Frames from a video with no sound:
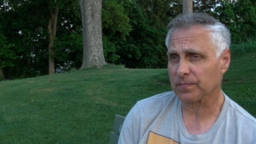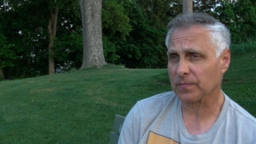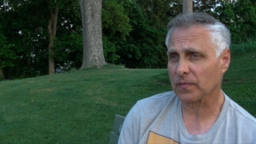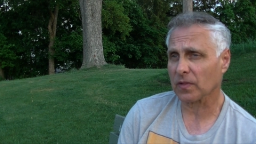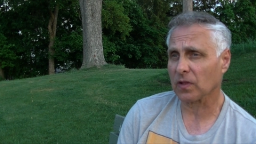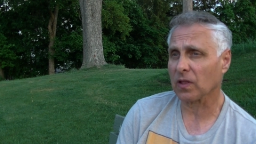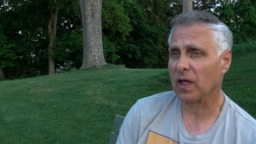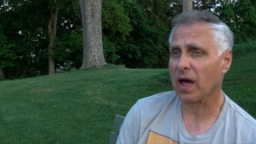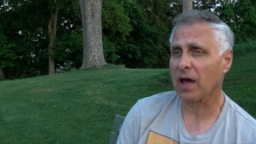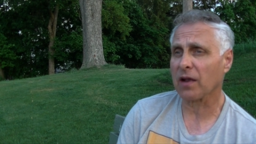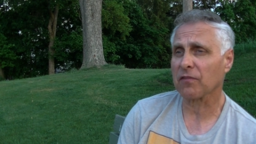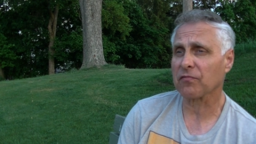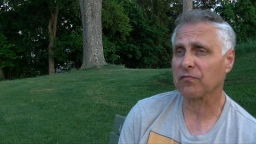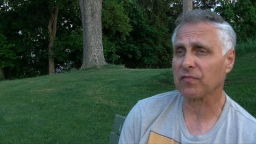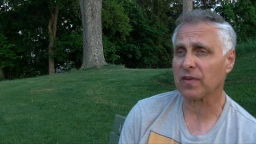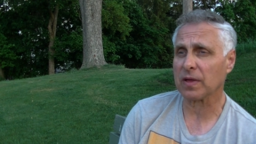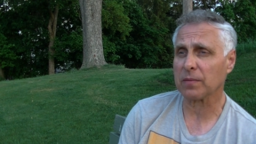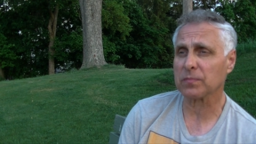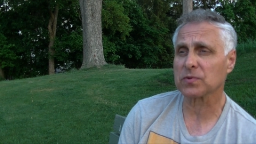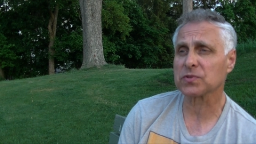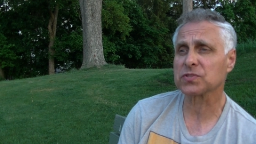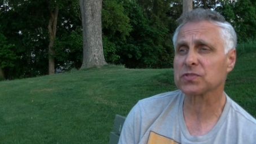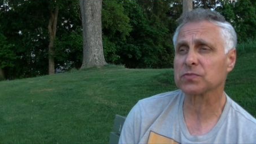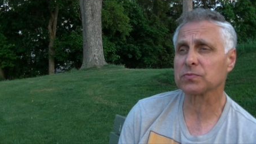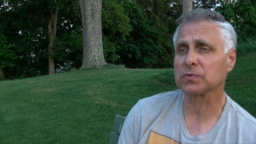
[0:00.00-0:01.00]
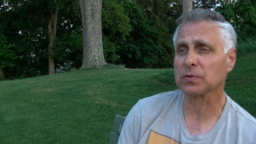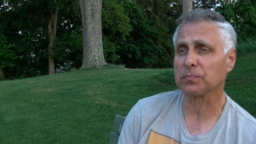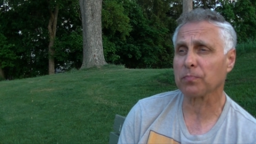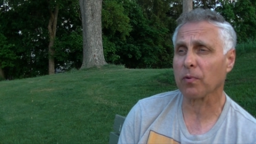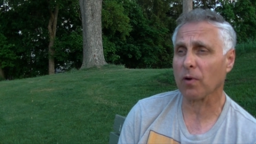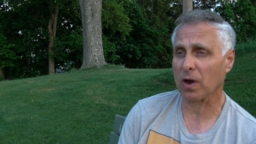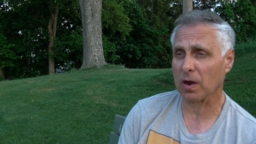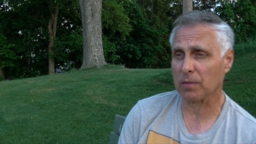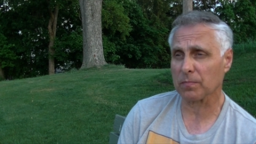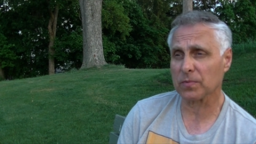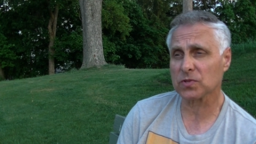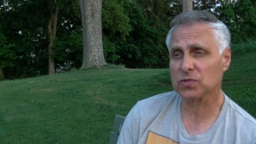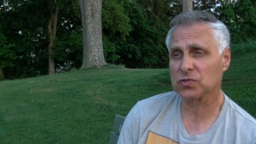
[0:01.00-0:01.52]
A lot of famous
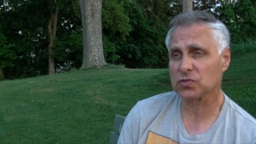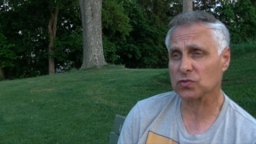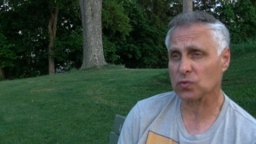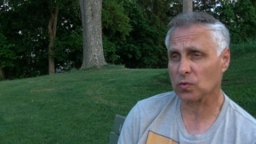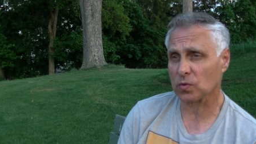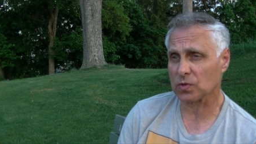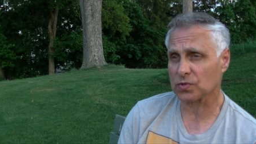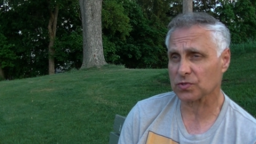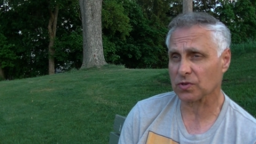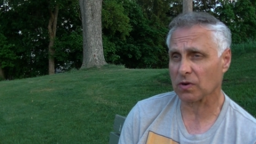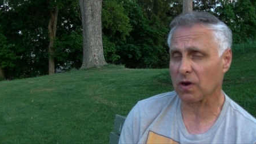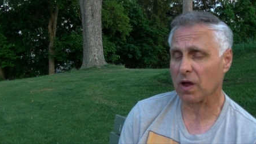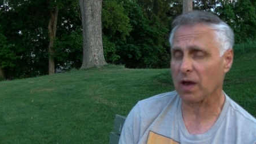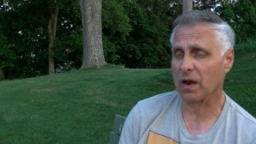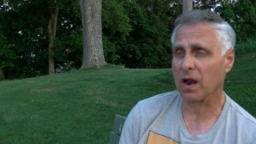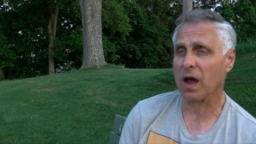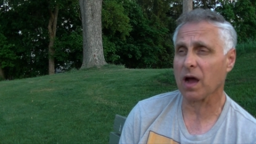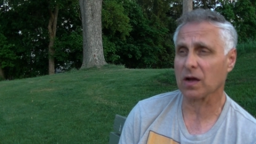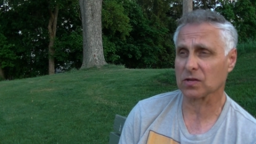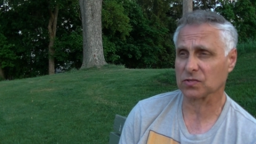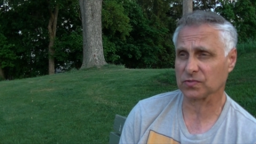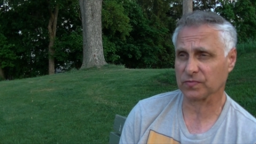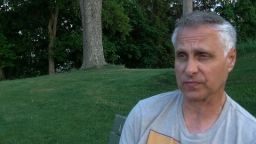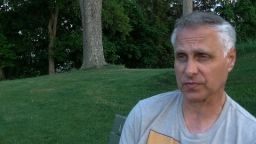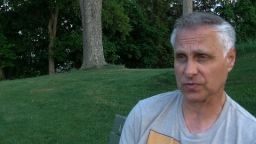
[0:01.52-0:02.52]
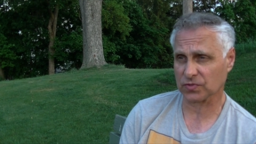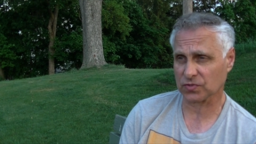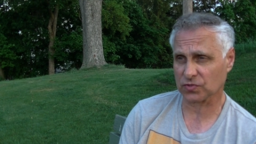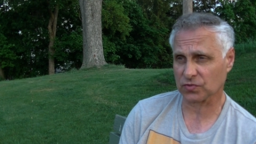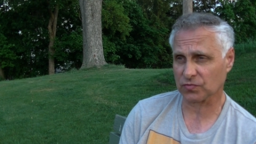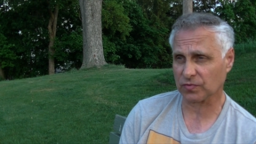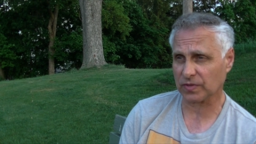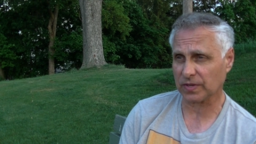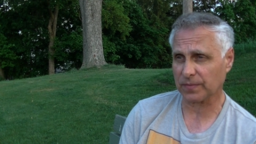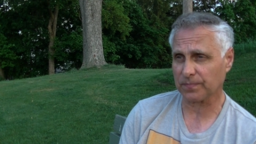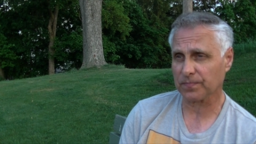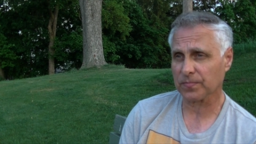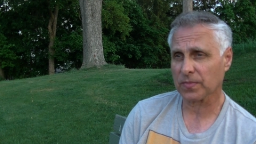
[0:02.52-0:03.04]
department stores are on Oxford
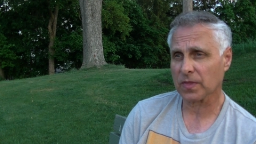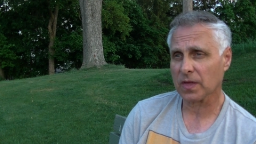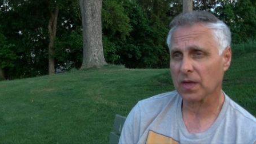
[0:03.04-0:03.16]
Street.